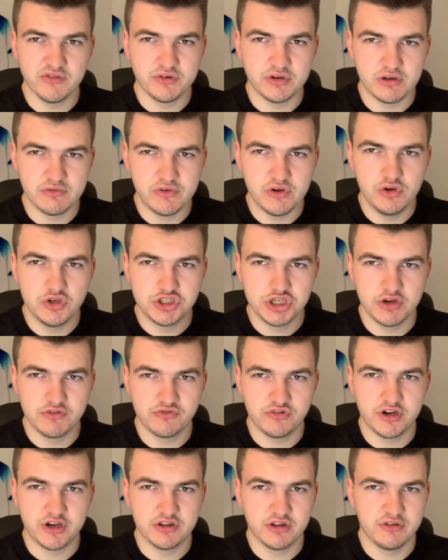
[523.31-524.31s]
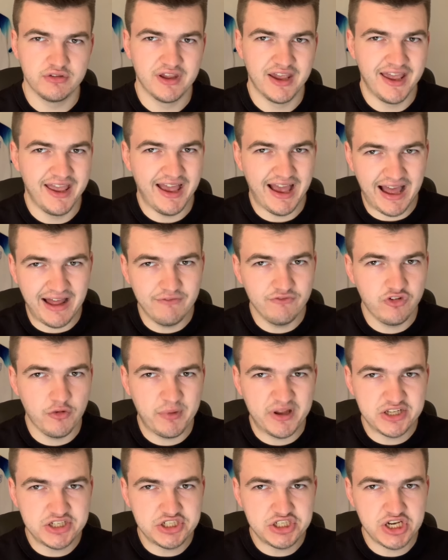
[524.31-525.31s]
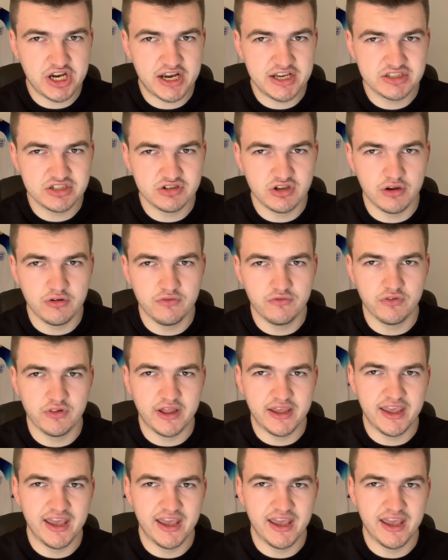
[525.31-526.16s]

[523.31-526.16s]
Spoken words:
in the future for England and for Manchester United, hopefully.